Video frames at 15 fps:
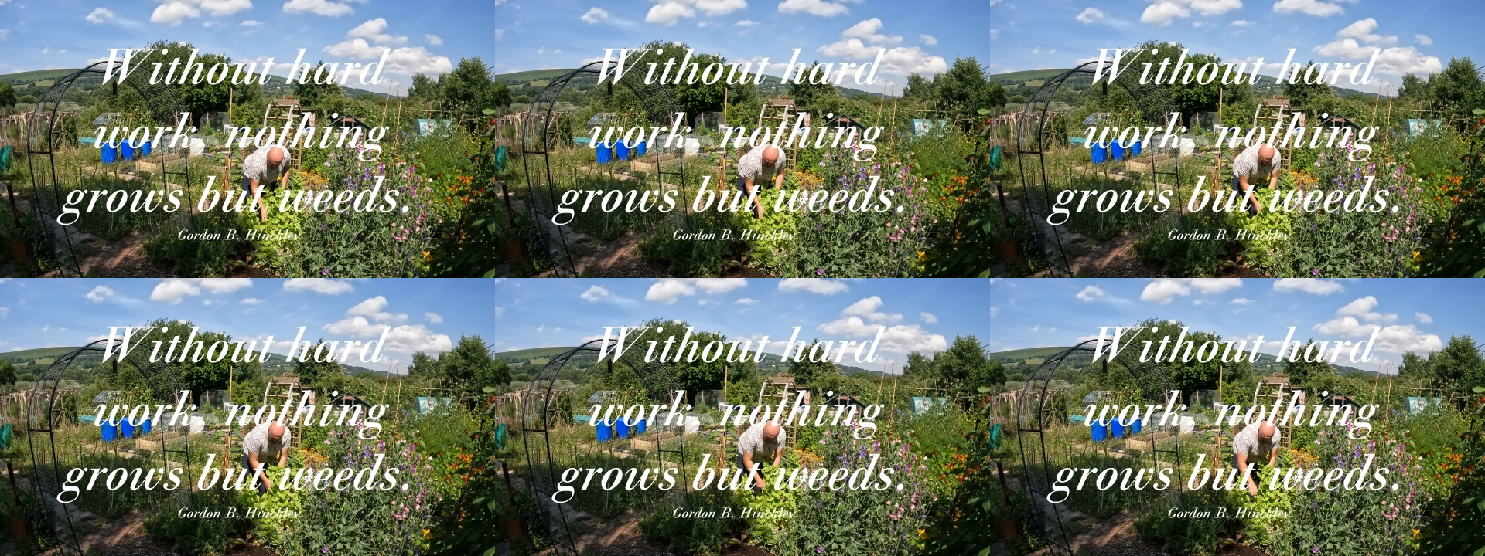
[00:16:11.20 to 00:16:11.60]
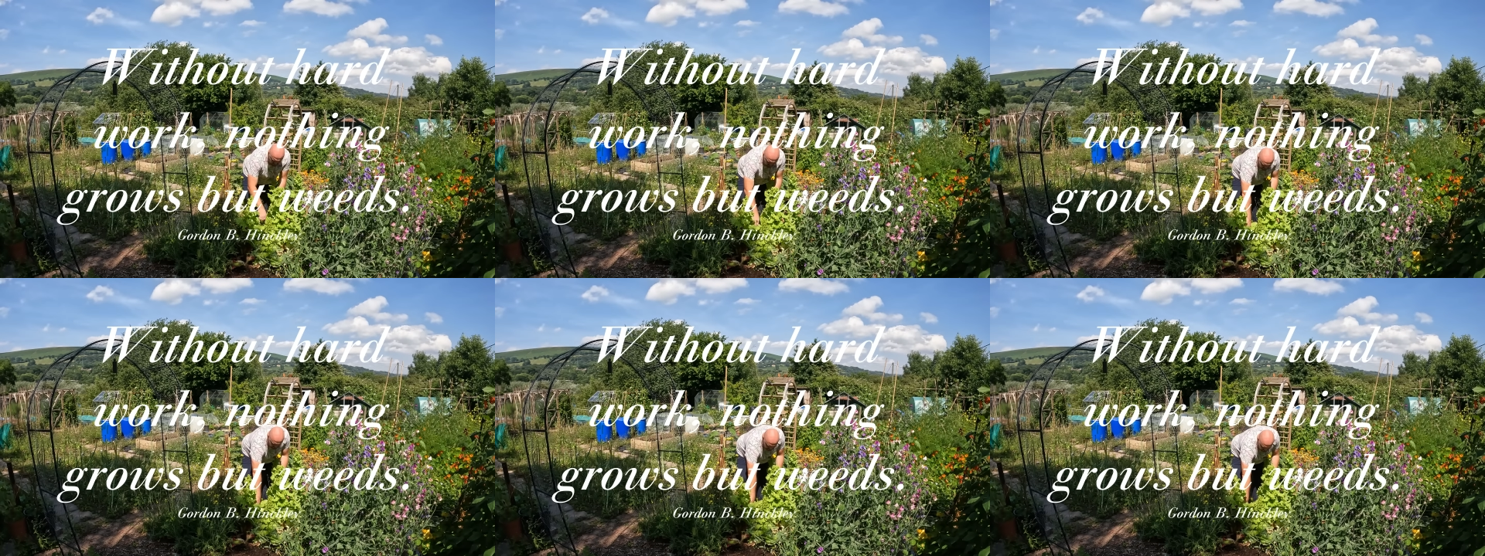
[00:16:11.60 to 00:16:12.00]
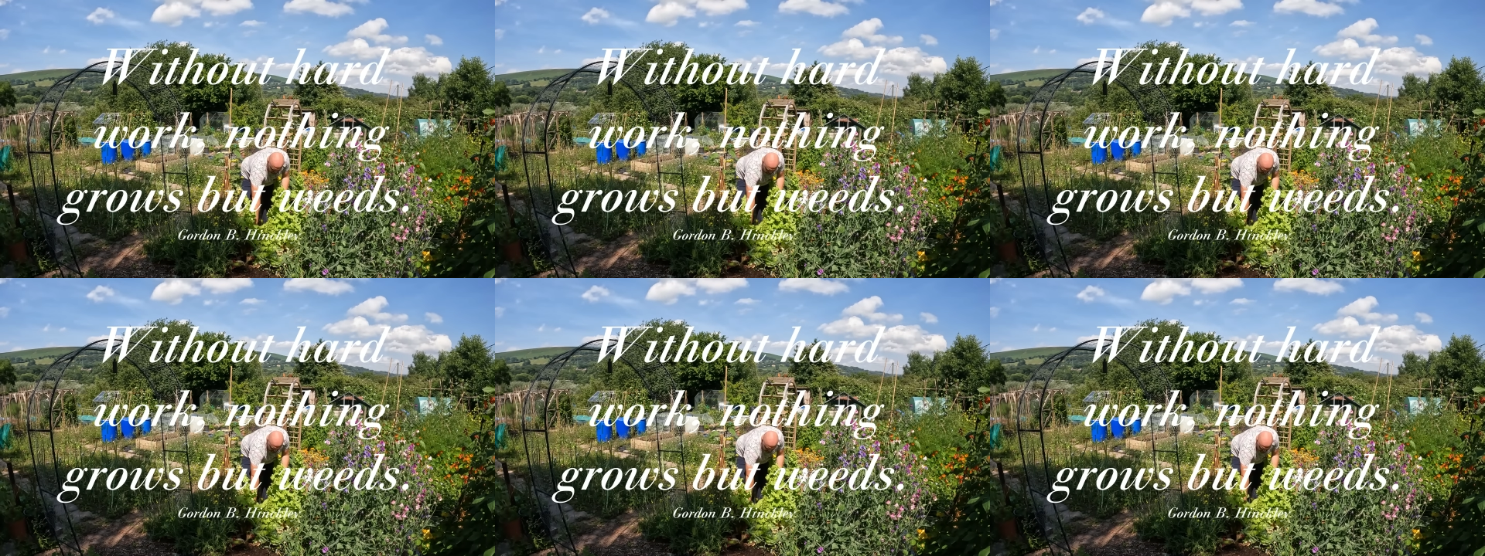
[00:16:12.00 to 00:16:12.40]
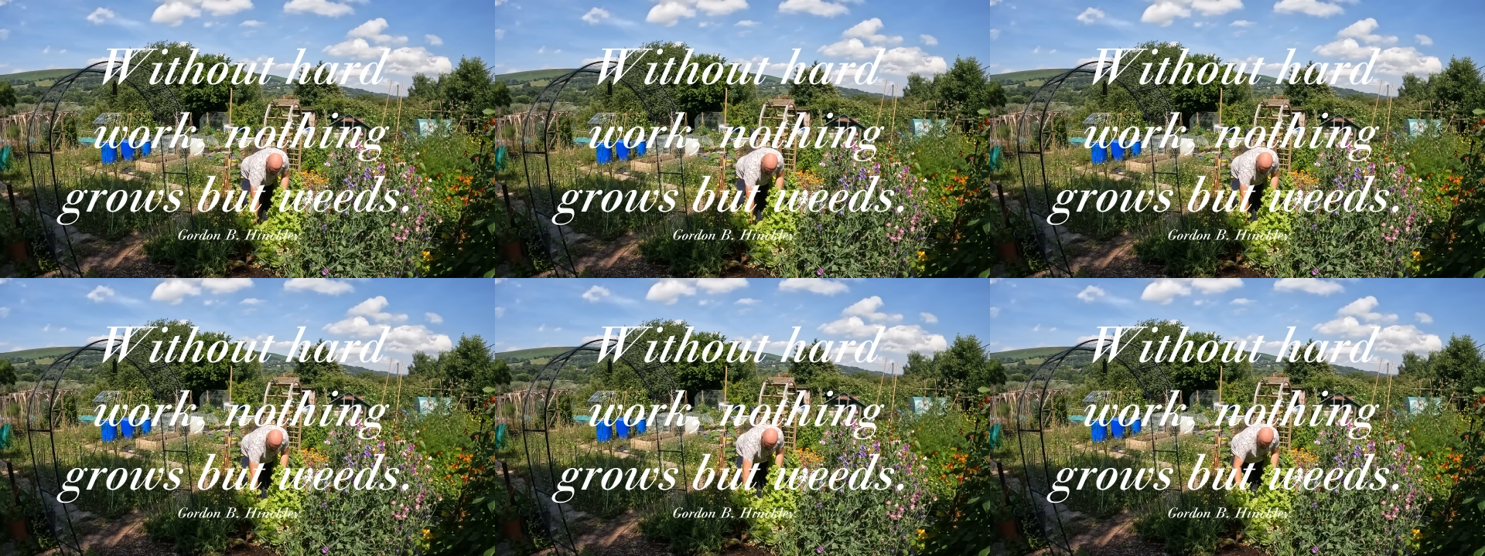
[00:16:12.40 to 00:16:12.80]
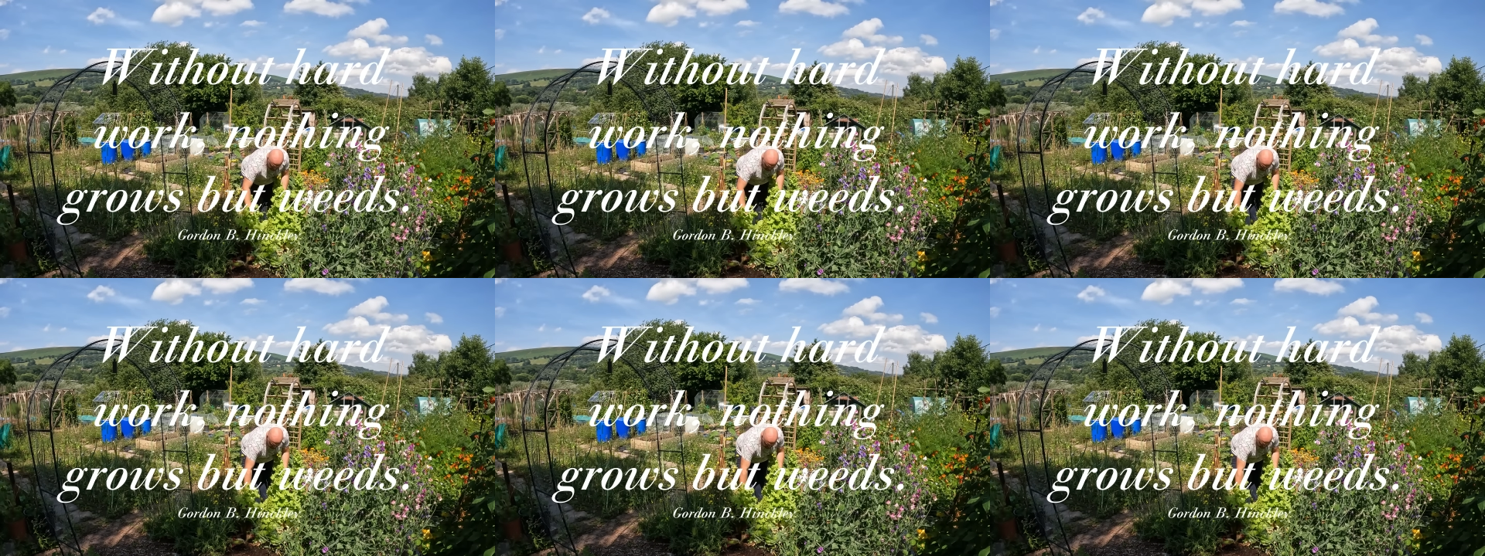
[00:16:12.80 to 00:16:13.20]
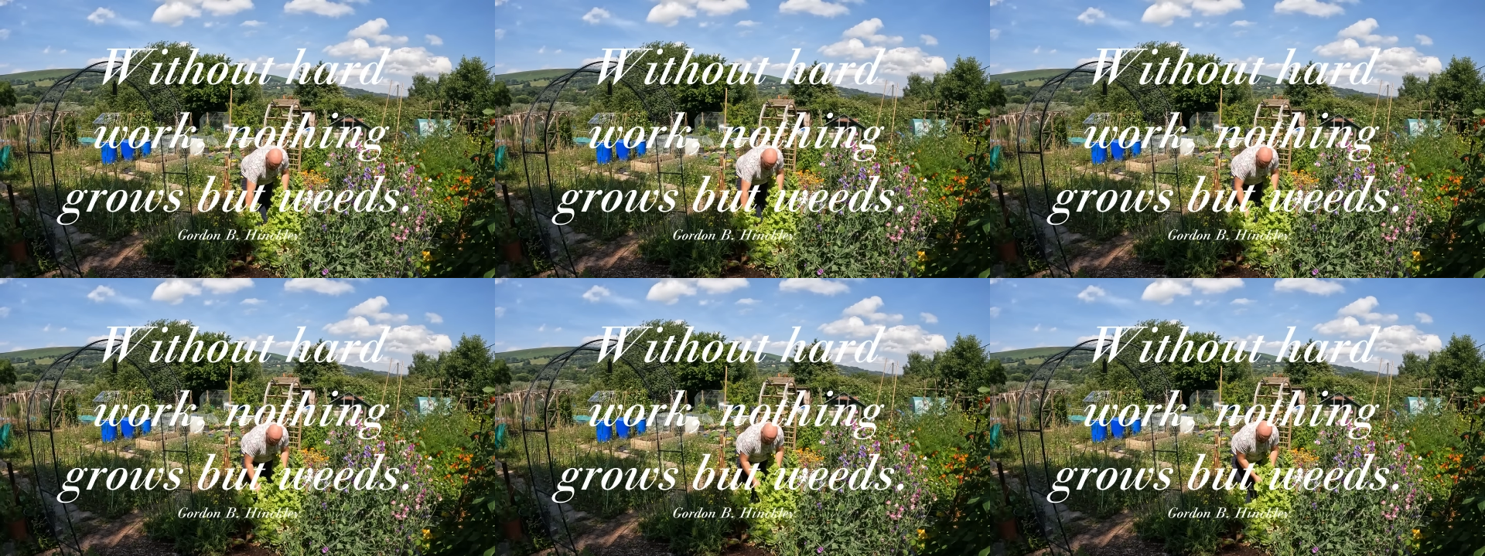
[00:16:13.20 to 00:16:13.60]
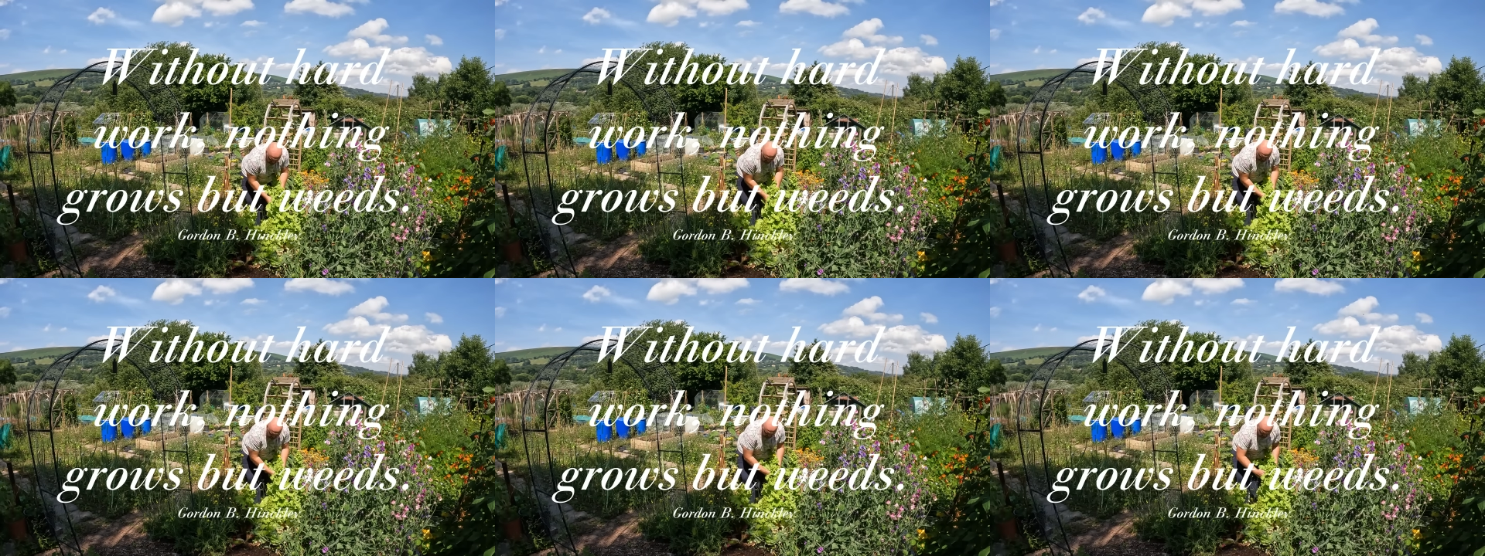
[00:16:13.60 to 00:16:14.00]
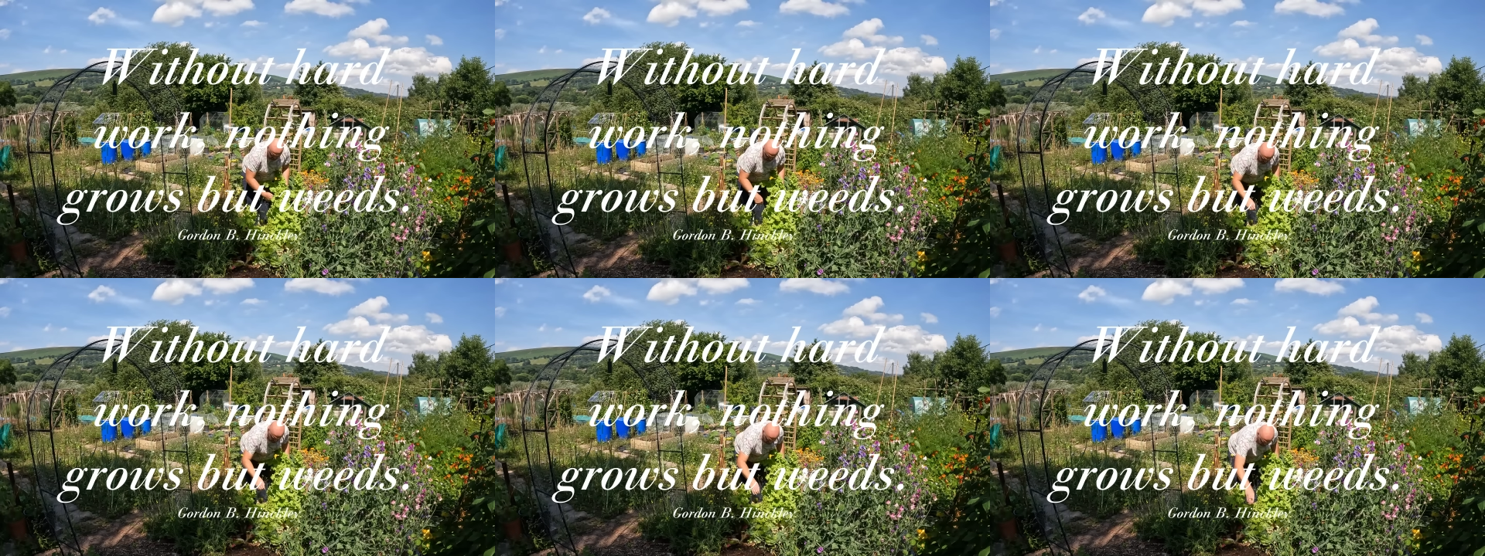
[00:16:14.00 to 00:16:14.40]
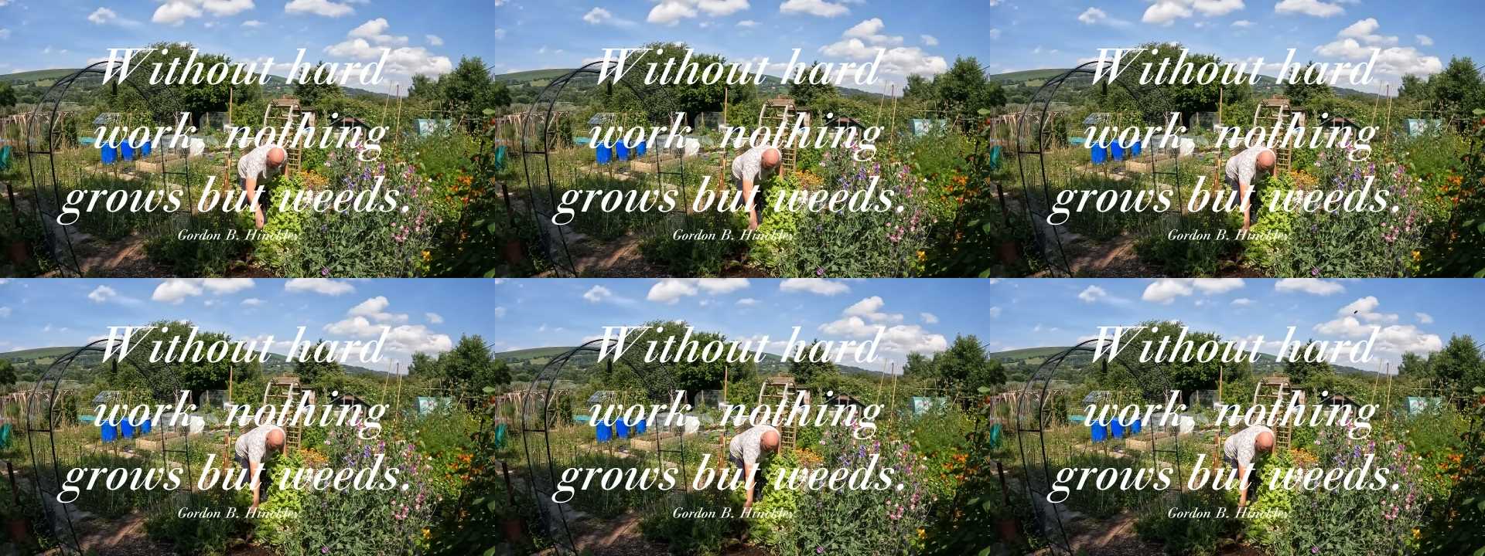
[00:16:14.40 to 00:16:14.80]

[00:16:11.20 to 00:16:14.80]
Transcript: No face is visible, so there are no lips to read.